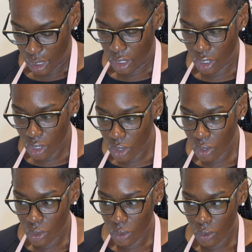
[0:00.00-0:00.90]

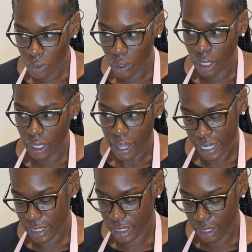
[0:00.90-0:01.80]
you
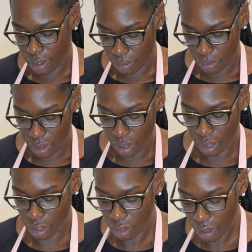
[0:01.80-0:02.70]
liked him
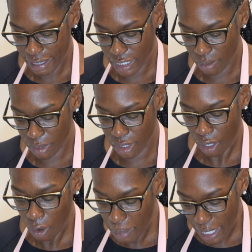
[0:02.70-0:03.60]
you liked him
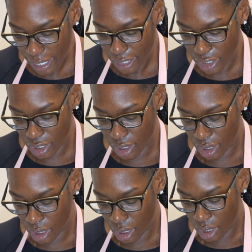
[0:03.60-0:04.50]
so much
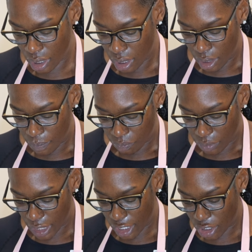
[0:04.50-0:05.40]

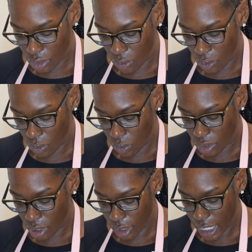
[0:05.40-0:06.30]
that you
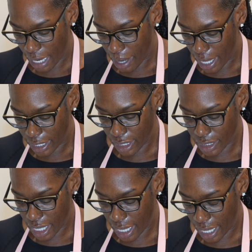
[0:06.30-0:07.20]
took time out of your
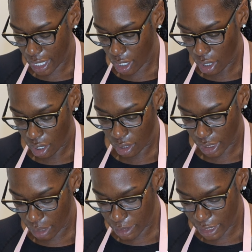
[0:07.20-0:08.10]
day and called
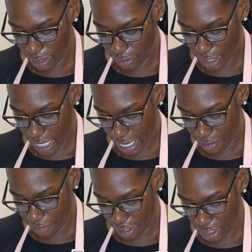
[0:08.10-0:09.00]
MTV
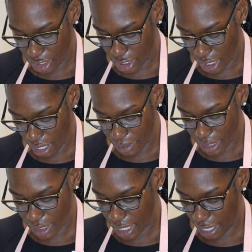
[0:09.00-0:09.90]
Catfish to come and
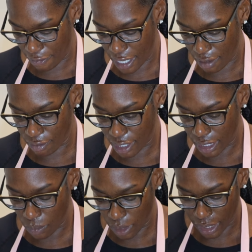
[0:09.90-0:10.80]
see if he really
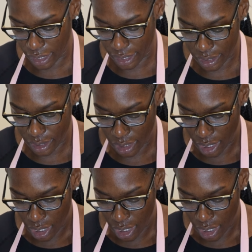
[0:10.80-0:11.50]
was